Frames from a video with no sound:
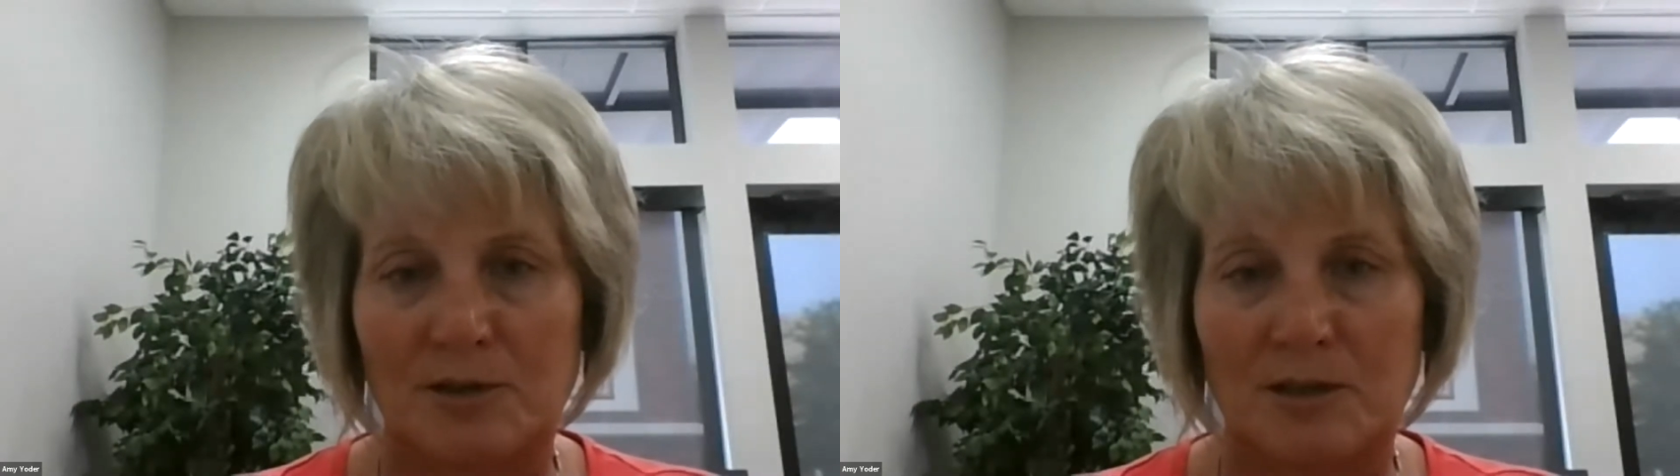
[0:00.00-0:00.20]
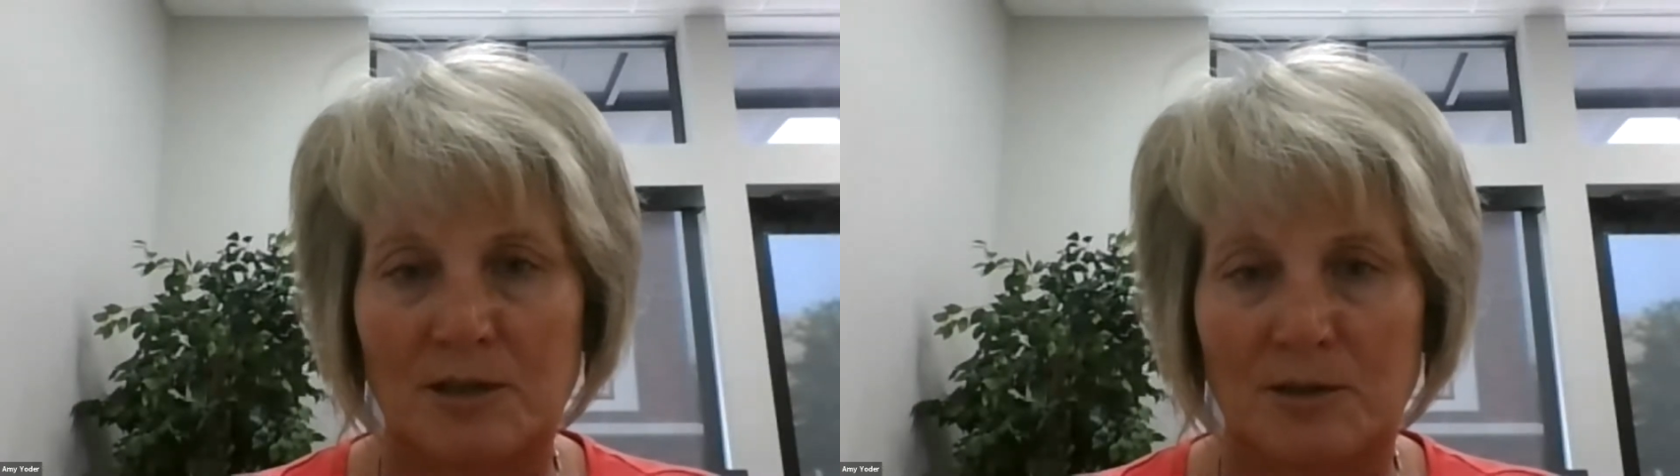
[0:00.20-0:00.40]

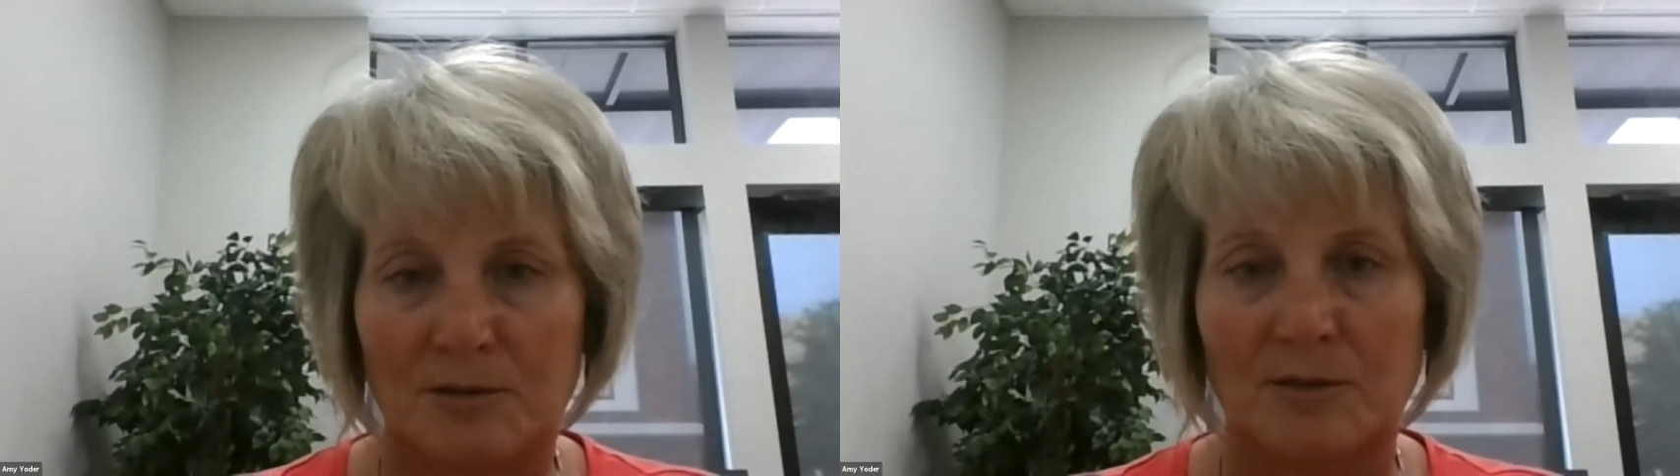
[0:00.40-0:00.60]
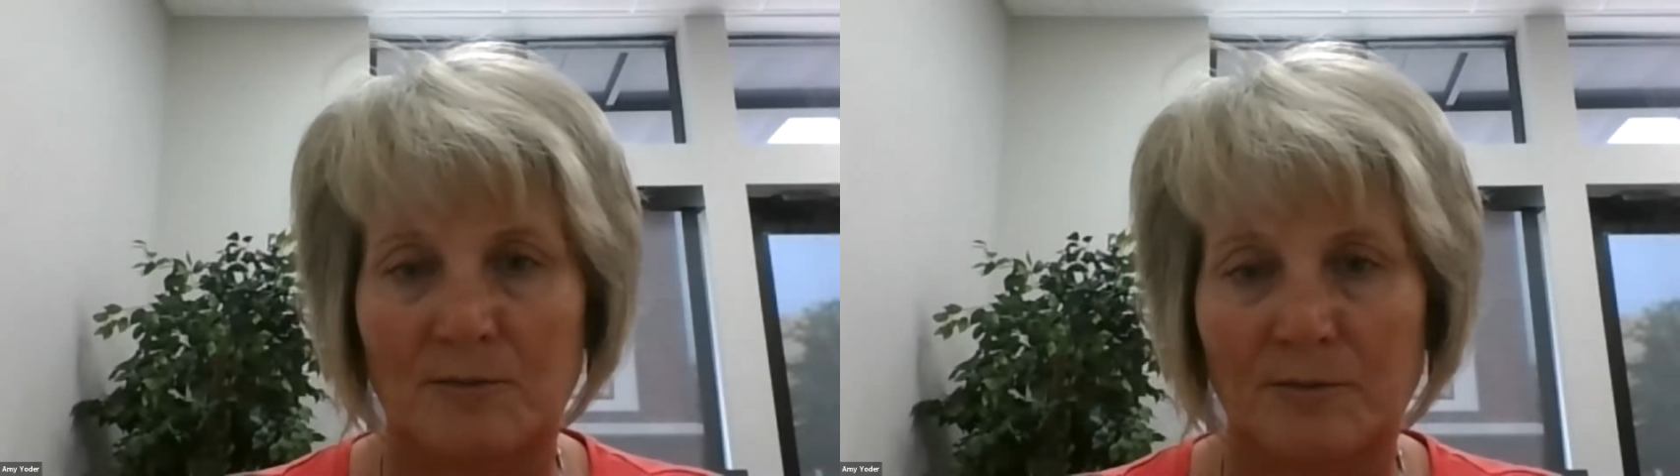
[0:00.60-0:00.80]
here
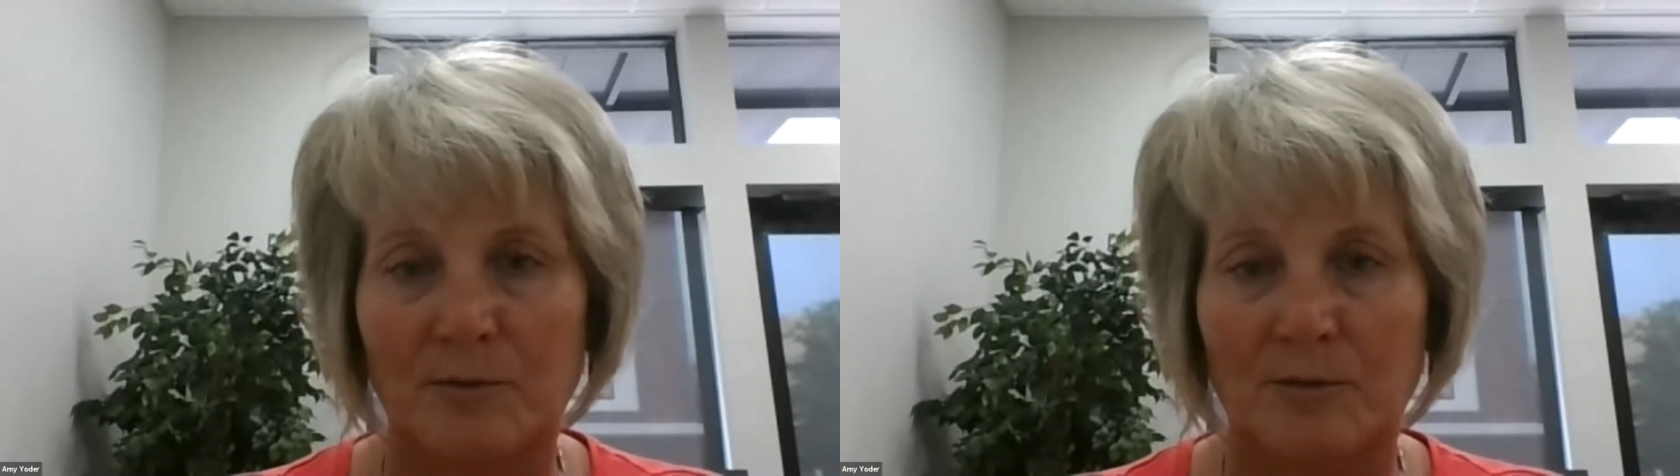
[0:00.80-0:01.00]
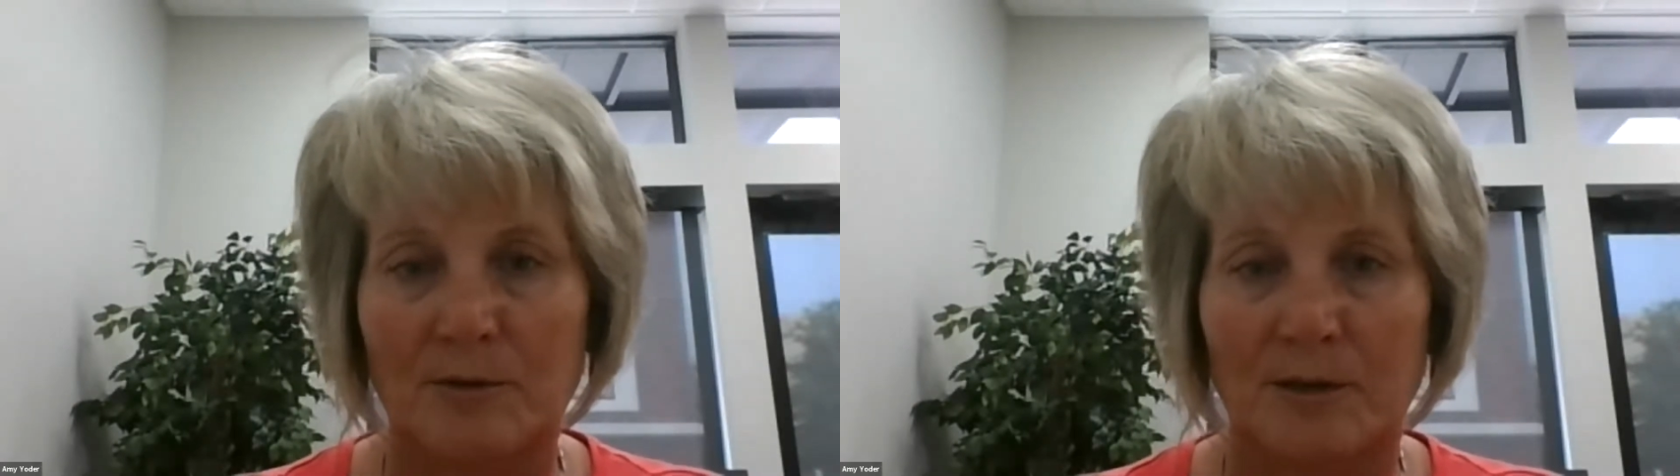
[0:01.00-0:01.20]
in
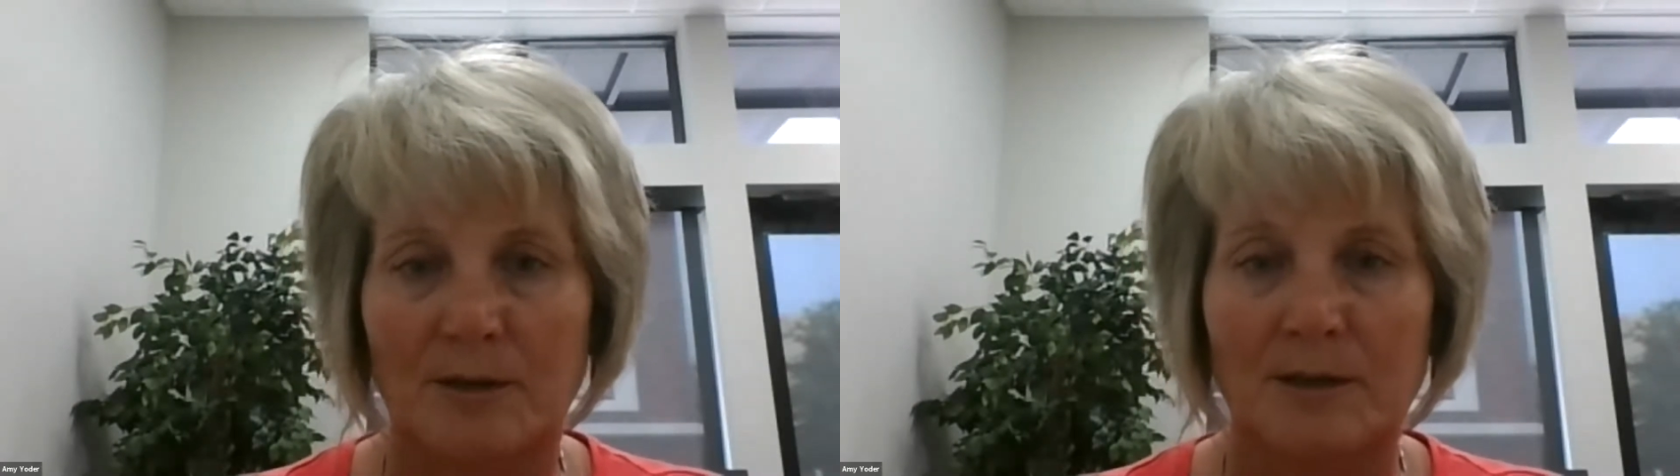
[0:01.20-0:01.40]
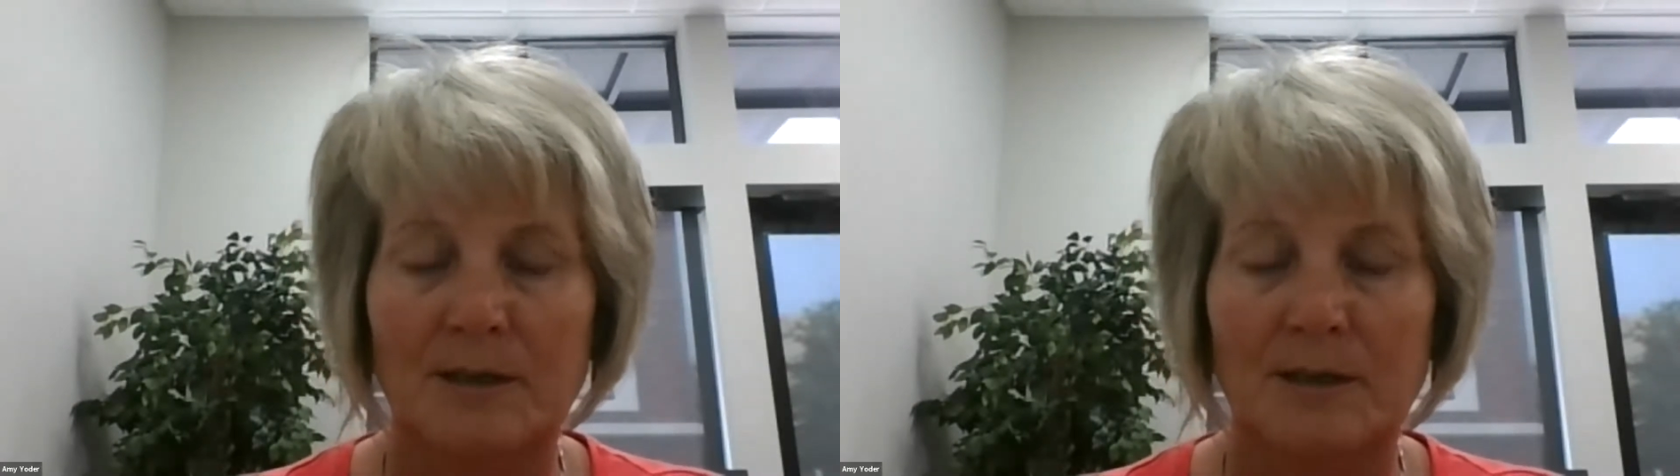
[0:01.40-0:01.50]
Florida